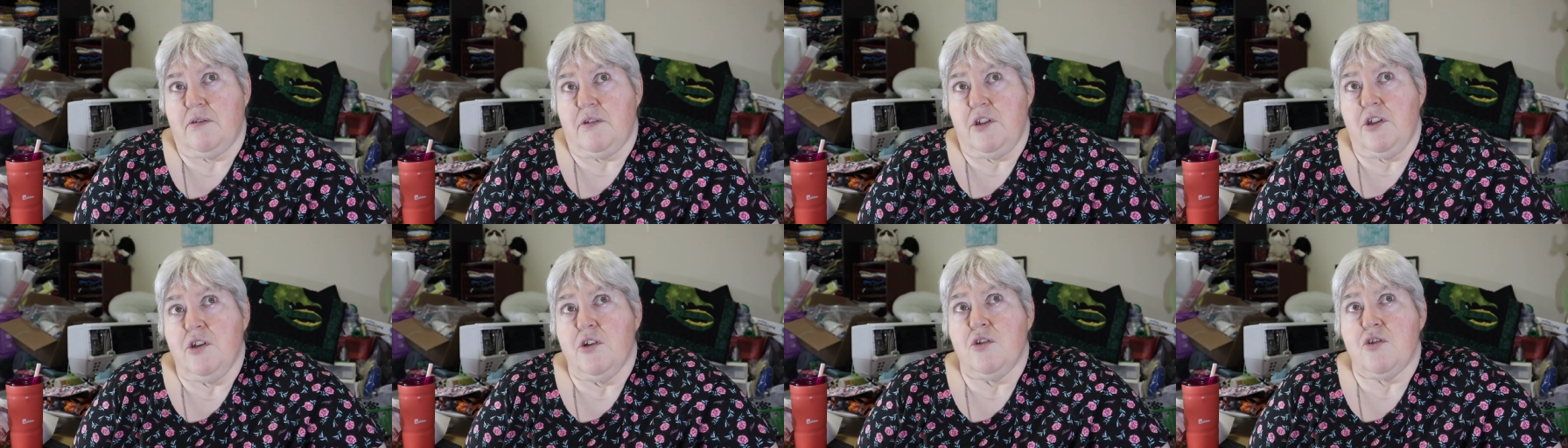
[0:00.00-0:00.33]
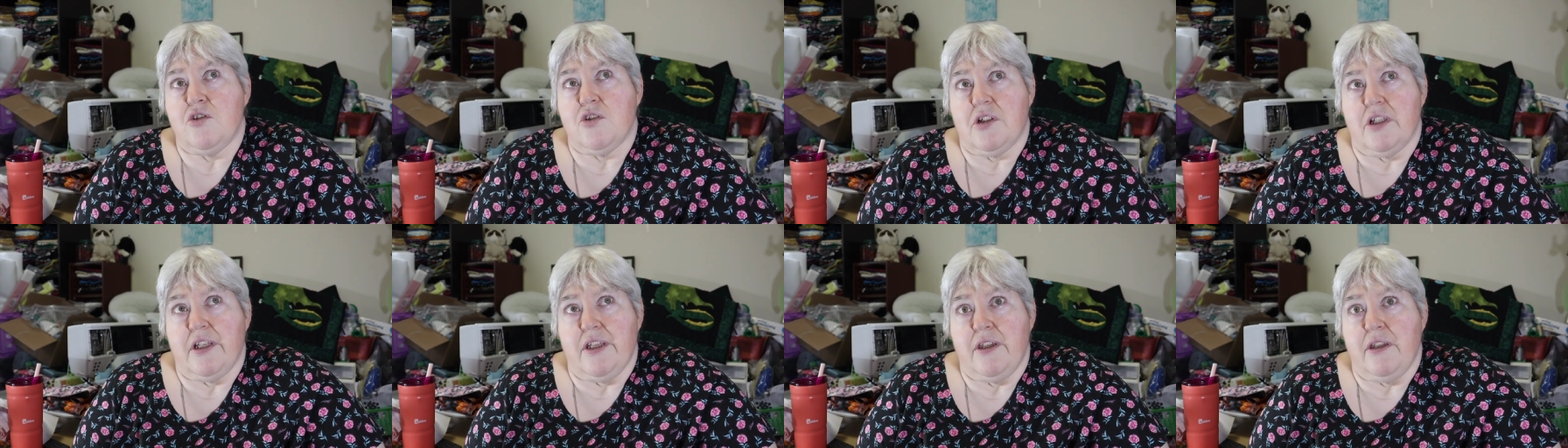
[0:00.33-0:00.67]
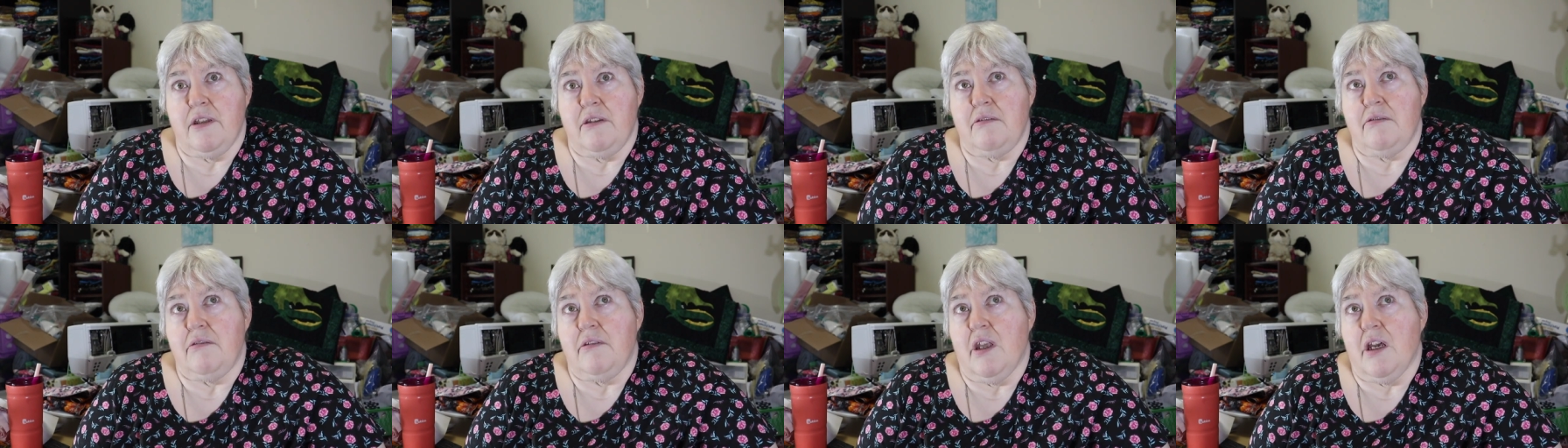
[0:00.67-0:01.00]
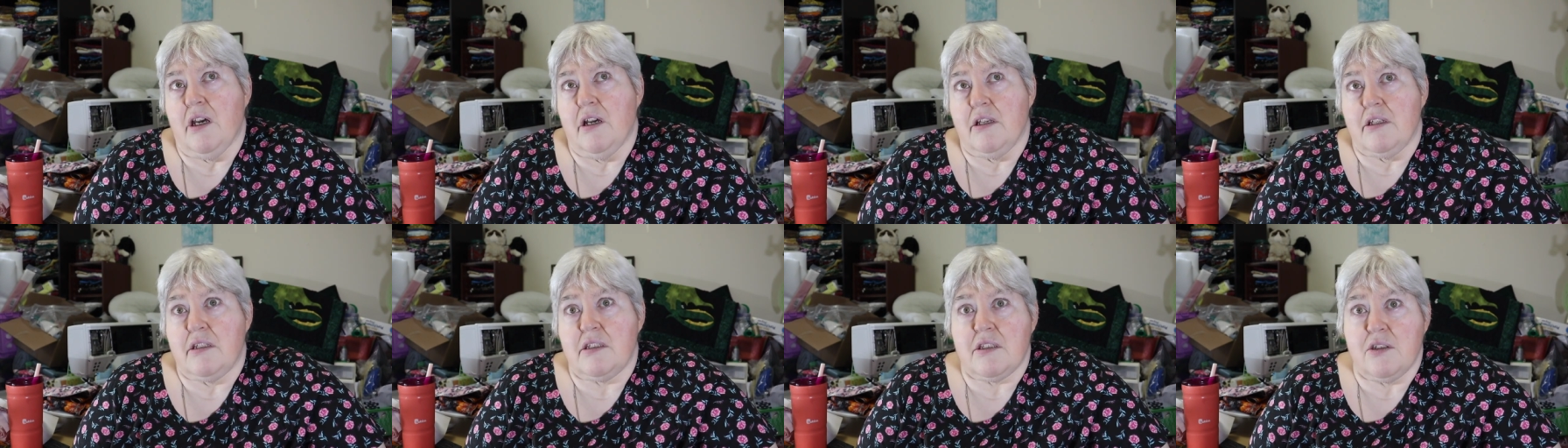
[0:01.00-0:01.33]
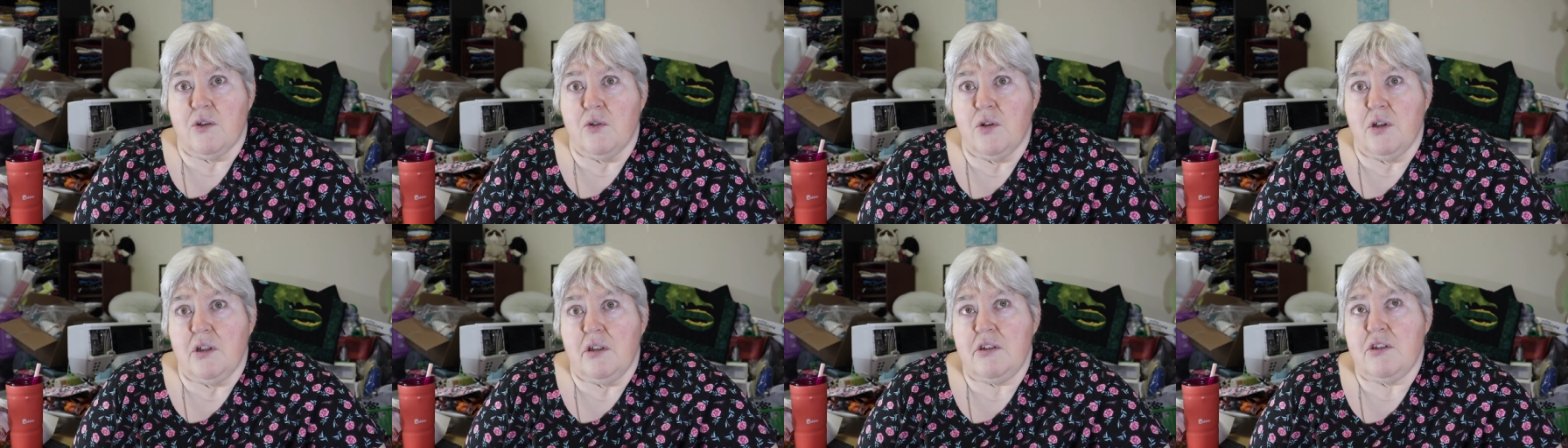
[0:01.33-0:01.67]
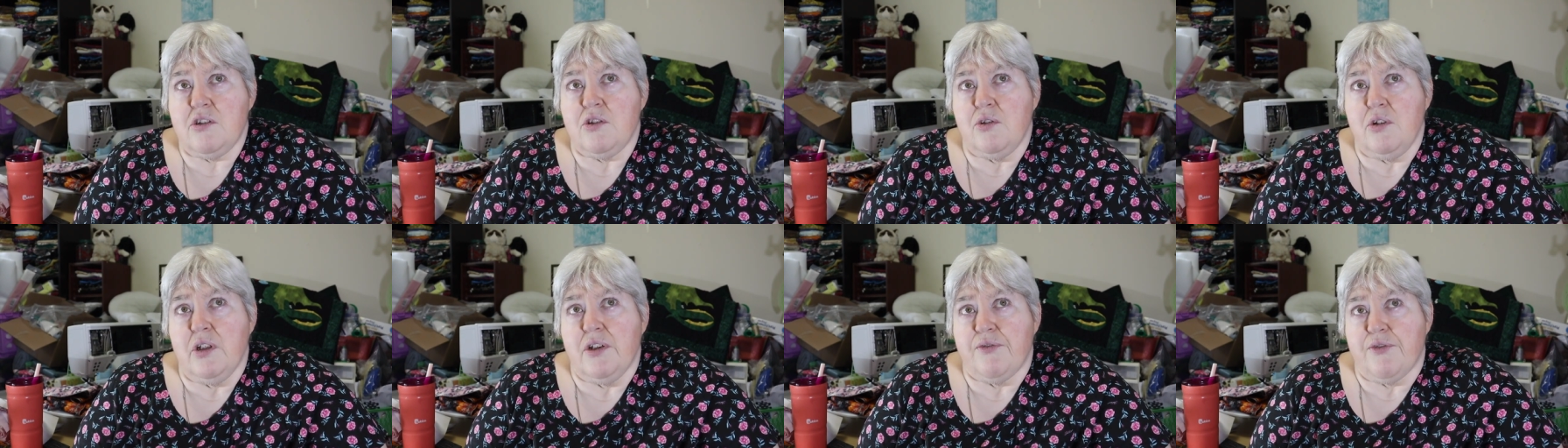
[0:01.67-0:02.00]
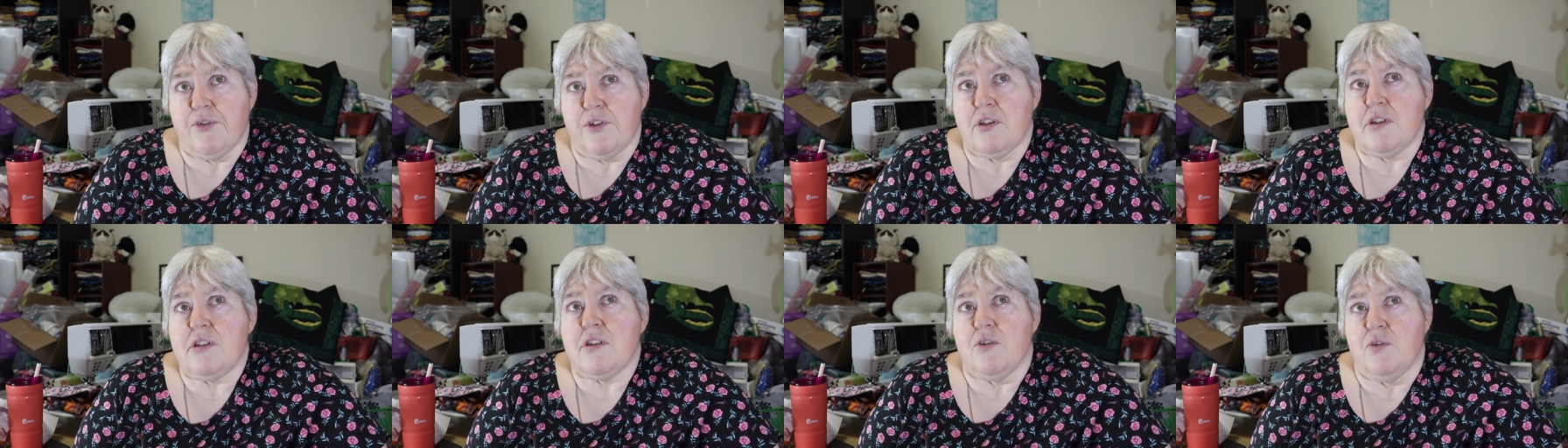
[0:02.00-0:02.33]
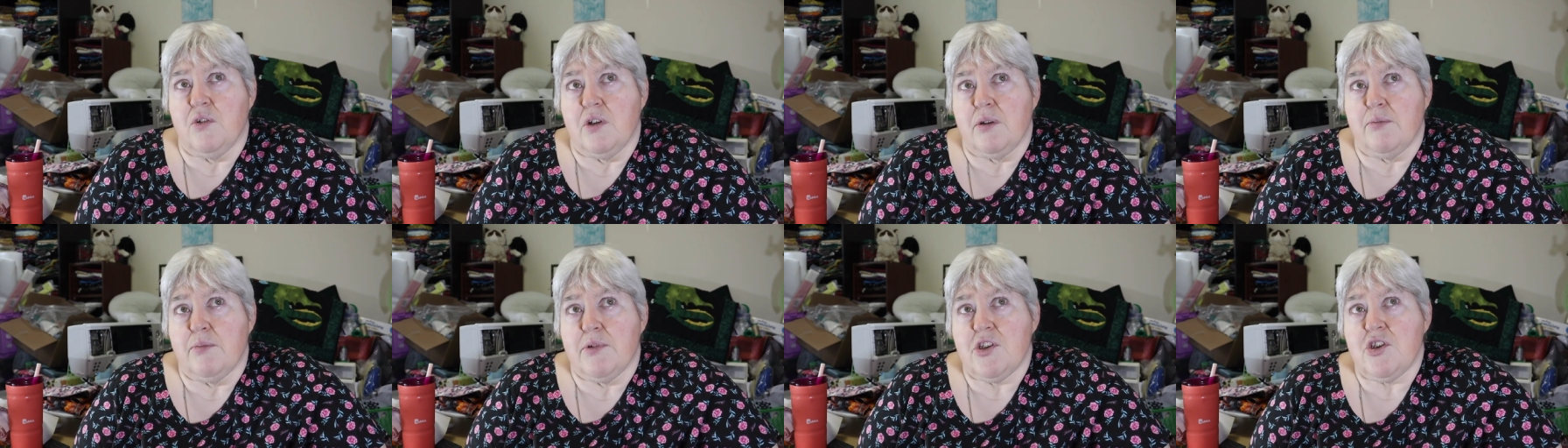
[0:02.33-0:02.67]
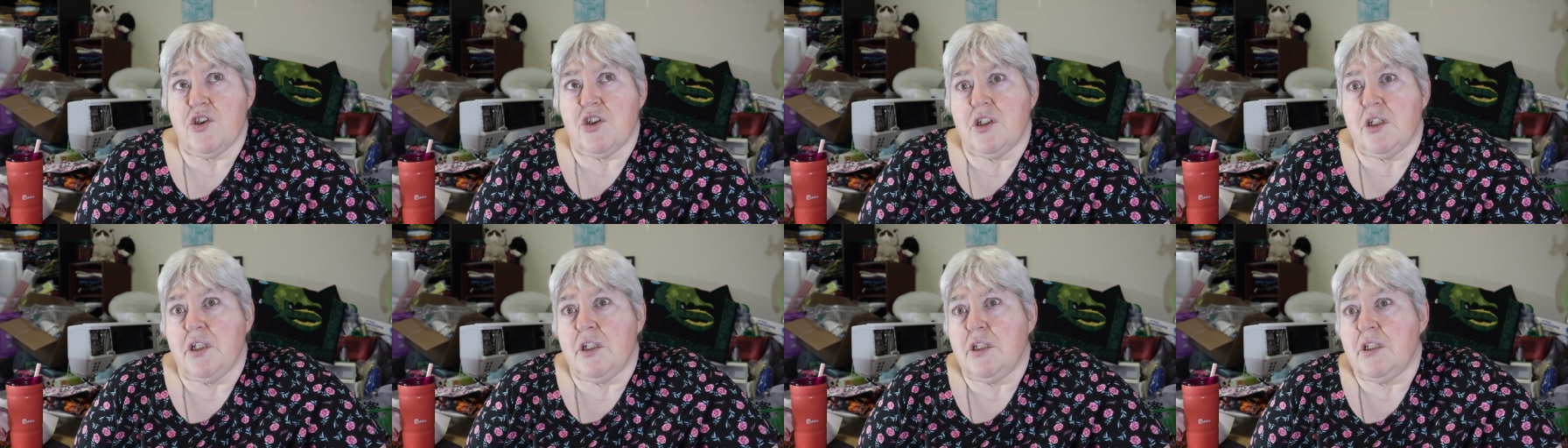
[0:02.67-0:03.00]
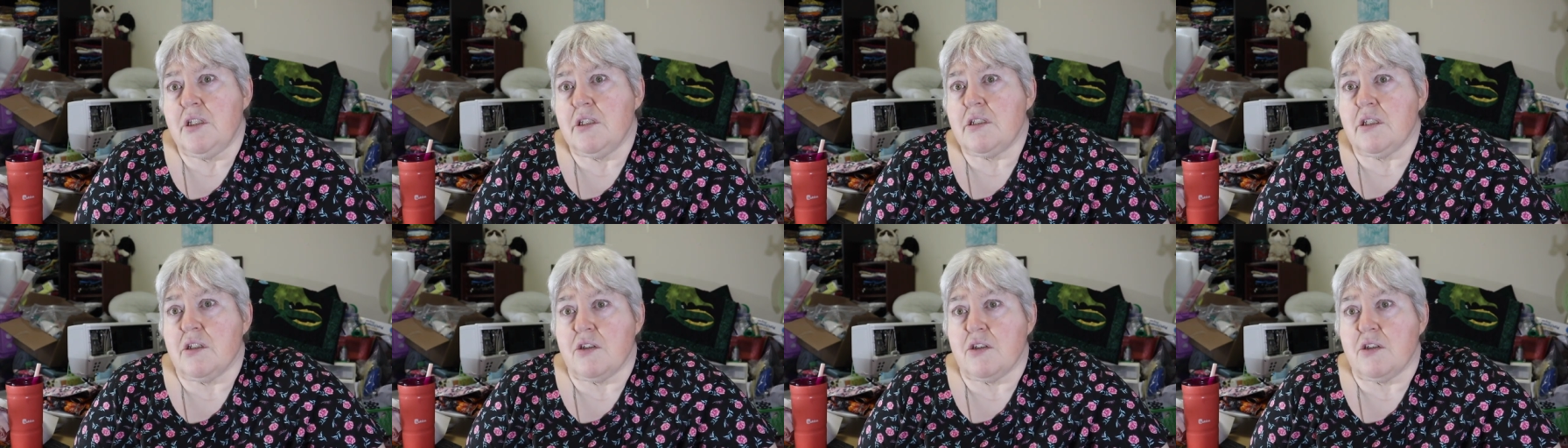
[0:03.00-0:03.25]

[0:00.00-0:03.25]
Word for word: usually two different sewing machines,